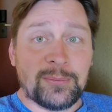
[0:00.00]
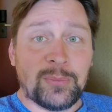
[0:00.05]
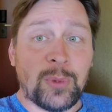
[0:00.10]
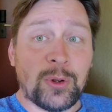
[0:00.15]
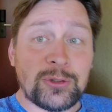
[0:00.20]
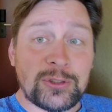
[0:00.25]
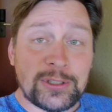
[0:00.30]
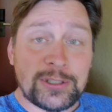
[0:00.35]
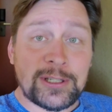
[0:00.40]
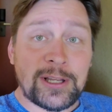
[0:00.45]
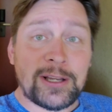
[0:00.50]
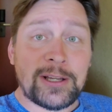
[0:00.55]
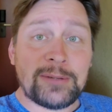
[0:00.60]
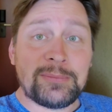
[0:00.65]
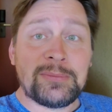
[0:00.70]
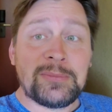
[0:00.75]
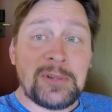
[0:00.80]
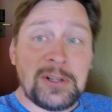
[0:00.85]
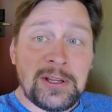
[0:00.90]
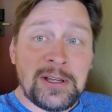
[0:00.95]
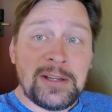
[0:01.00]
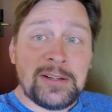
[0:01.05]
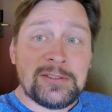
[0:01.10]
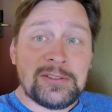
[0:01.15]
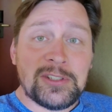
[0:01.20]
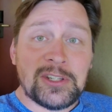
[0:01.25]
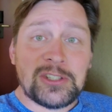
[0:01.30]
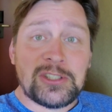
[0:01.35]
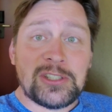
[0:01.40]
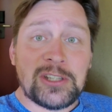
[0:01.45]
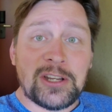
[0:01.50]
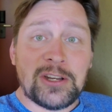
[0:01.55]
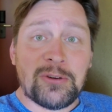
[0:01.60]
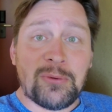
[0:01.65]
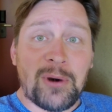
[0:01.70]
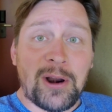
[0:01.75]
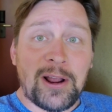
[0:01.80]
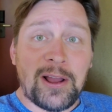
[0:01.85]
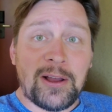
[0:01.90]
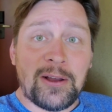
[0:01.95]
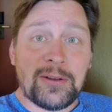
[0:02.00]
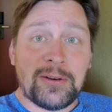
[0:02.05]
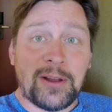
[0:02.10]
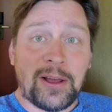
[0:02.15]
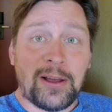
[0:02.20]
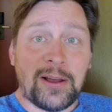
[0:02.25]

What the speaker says: Most of the time, just sitting around.